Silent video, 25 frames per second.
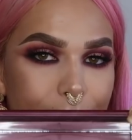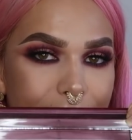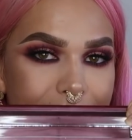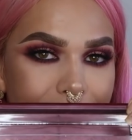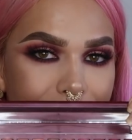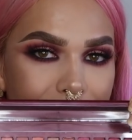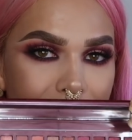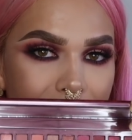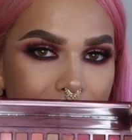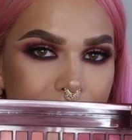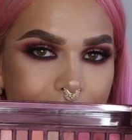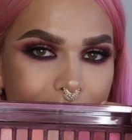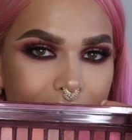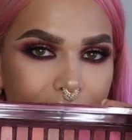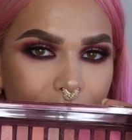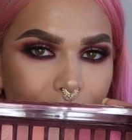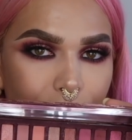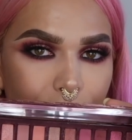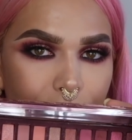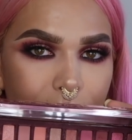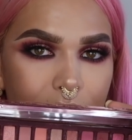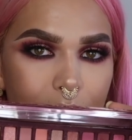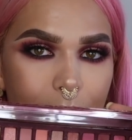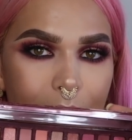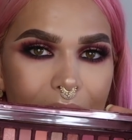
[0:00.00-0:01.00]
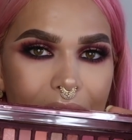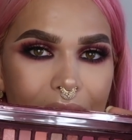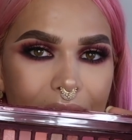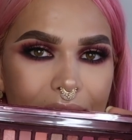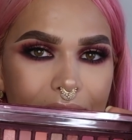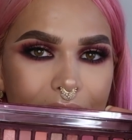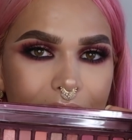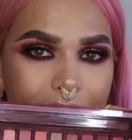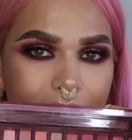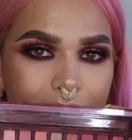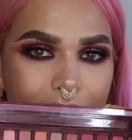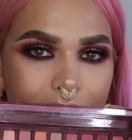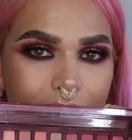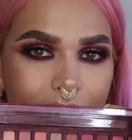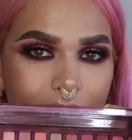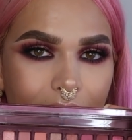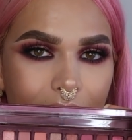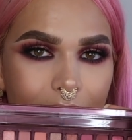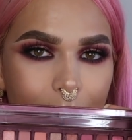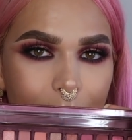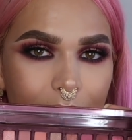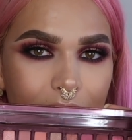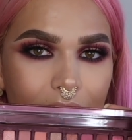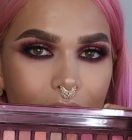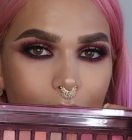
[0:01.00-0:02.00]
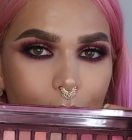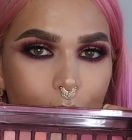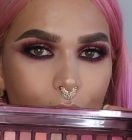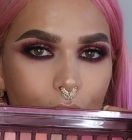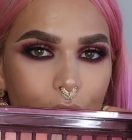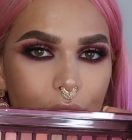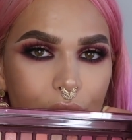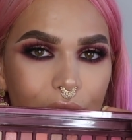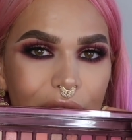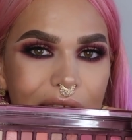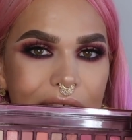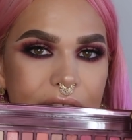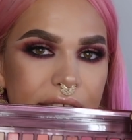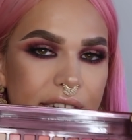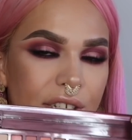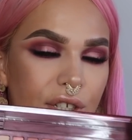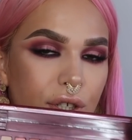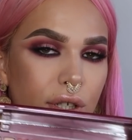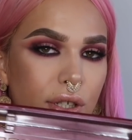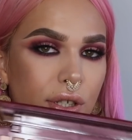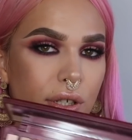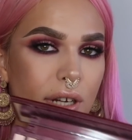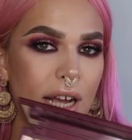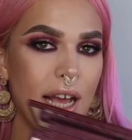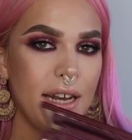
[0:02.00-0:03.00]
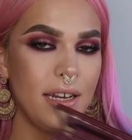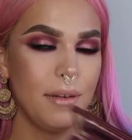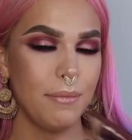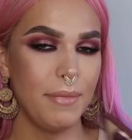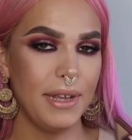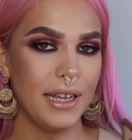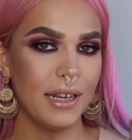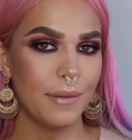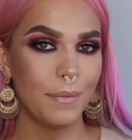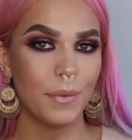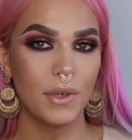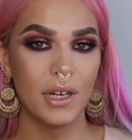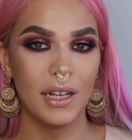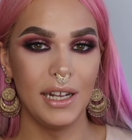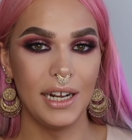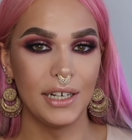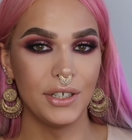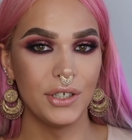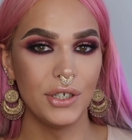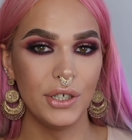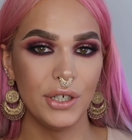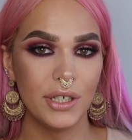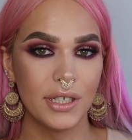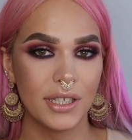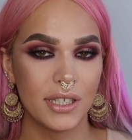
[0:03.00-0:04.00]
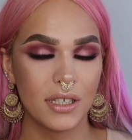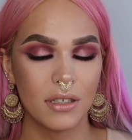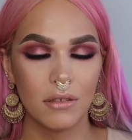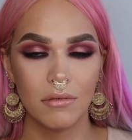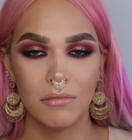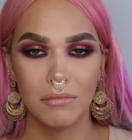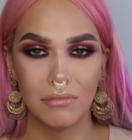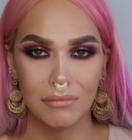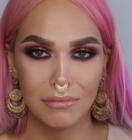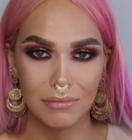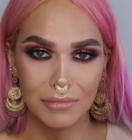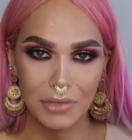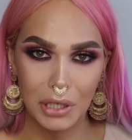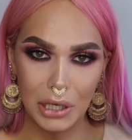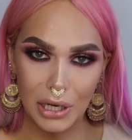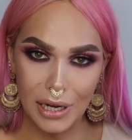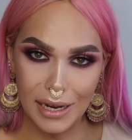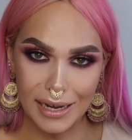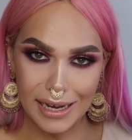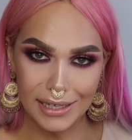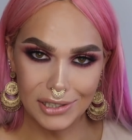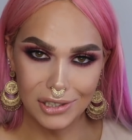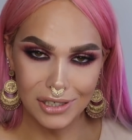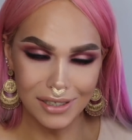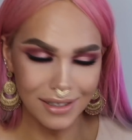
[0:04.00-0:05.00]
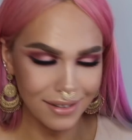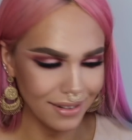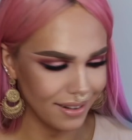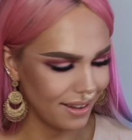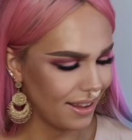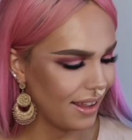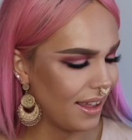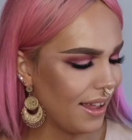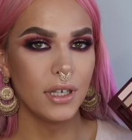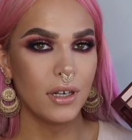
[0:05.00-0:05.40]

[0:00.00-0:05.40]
I would definitely say go for the palette. This is gonna be a beautiful addition to any makeup collector's collection.